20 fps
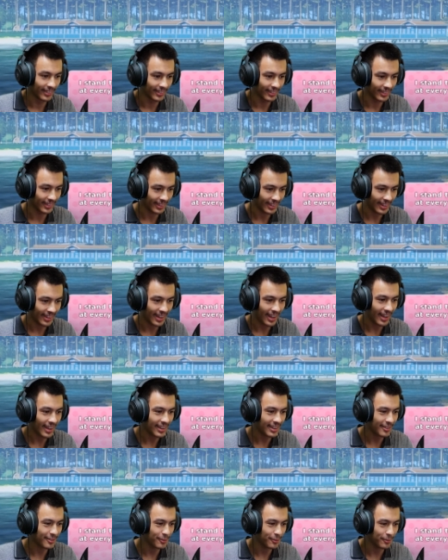Okay, I
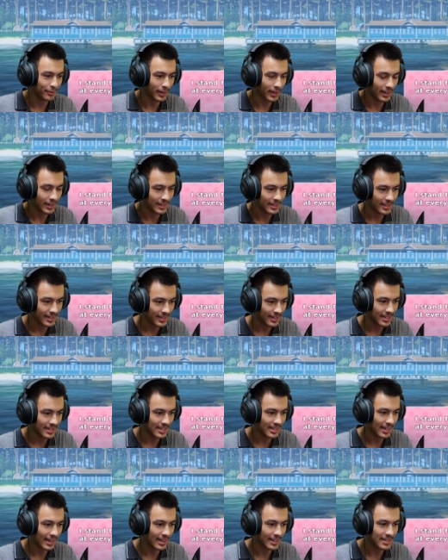can find in this
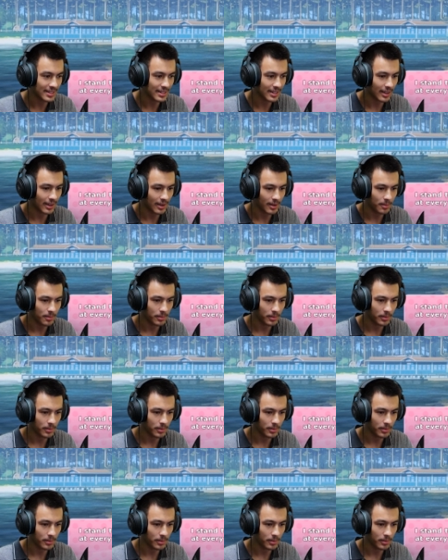landscape.